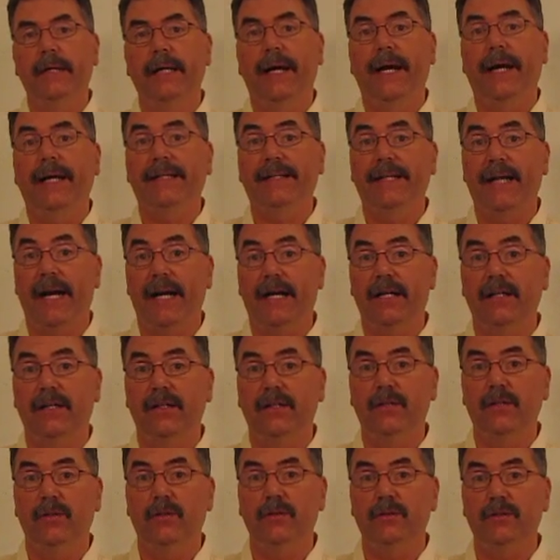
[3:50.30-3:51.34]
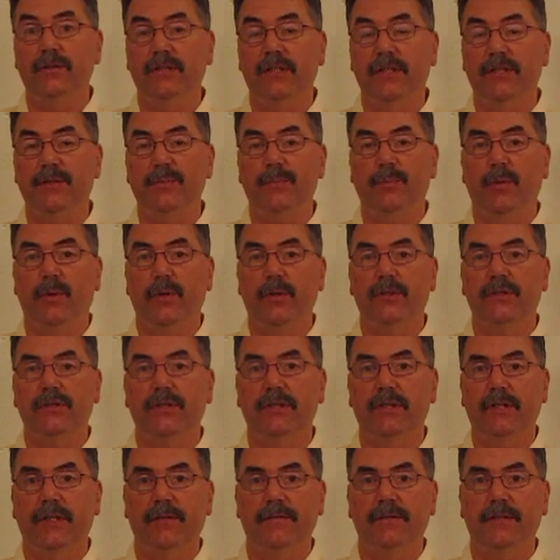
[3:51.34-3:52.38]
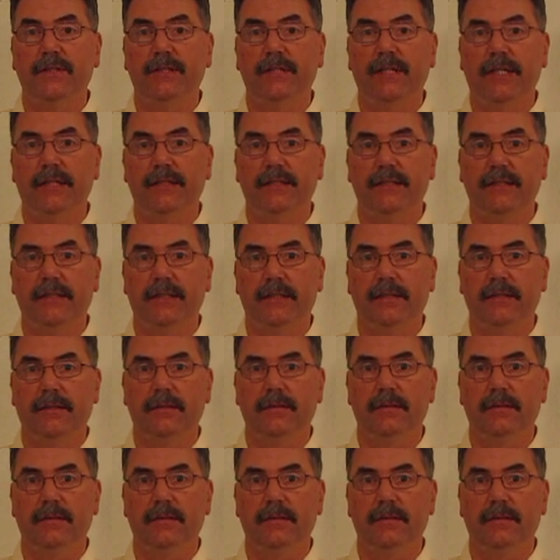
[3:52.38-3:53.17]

And that concludes this portion of the testing.